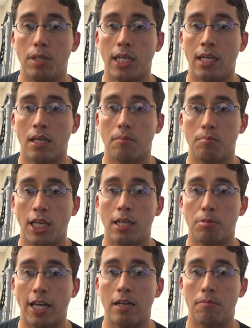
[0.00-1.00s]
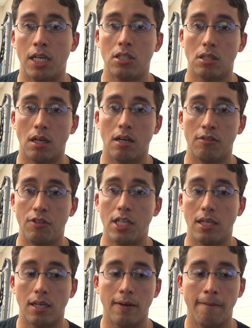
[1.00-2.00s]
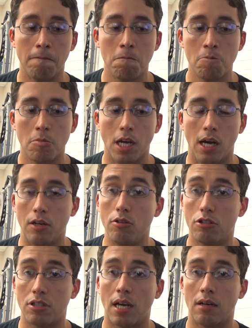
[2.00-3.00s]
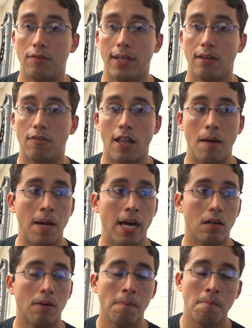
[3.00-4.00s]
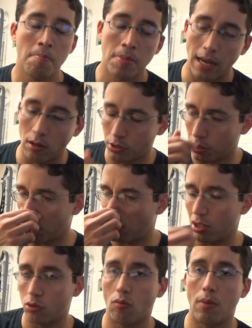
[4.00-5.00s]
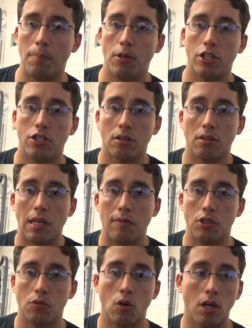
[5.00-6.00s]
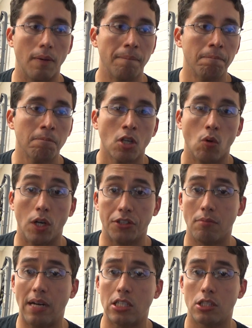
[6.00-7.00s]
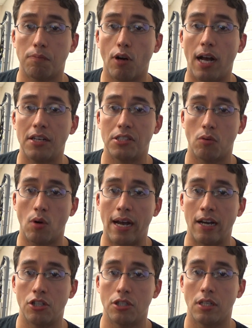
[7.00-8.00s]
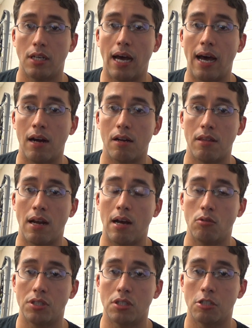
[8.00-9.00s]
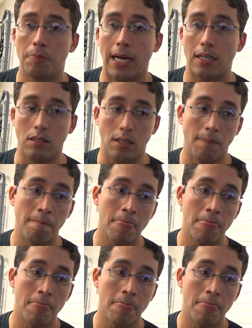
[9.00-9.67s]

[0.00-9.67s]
Being being plant-based, a, uh, a vegan uh, nutritarian vegan for that matter. I was just curious what my blood sugar levels were. Well, to my surprise, they were actually higher than I was expecting.